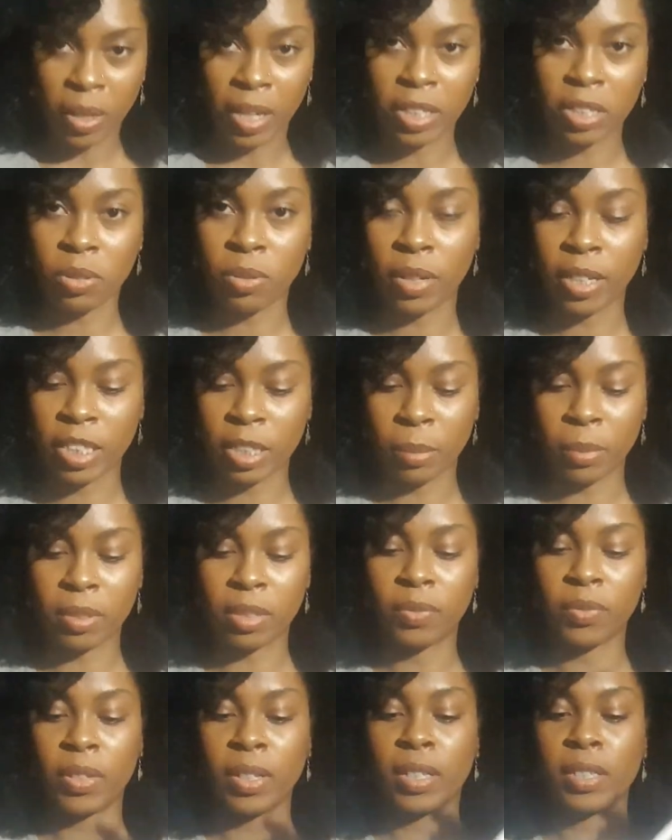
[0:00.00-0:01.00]
wear is quite similar
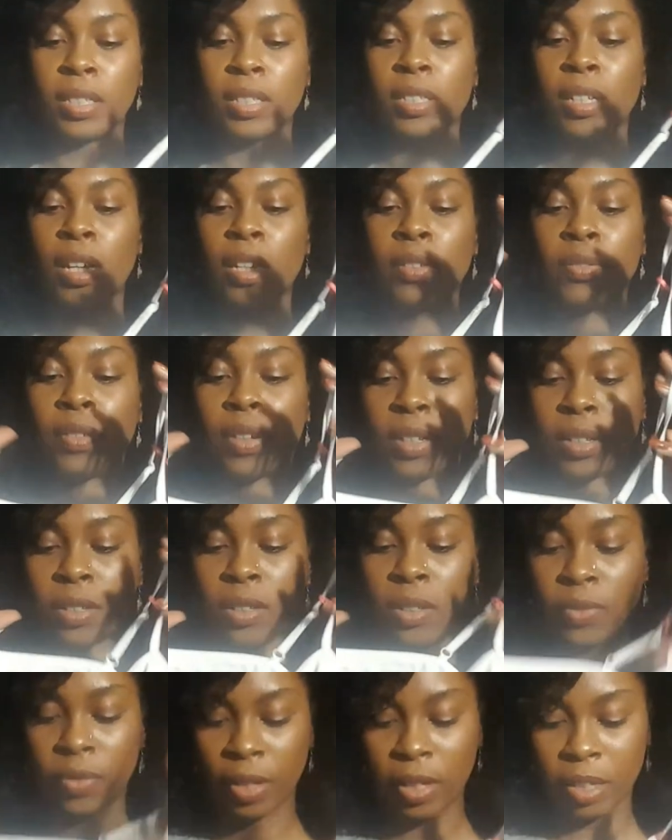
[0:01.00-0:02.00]
to this it's kind of like
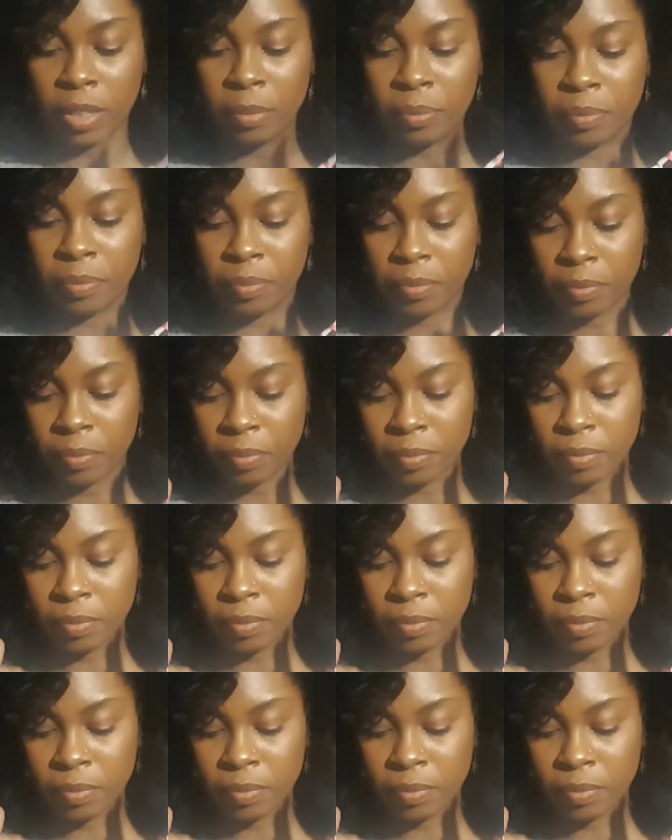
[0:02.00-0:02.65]
got that um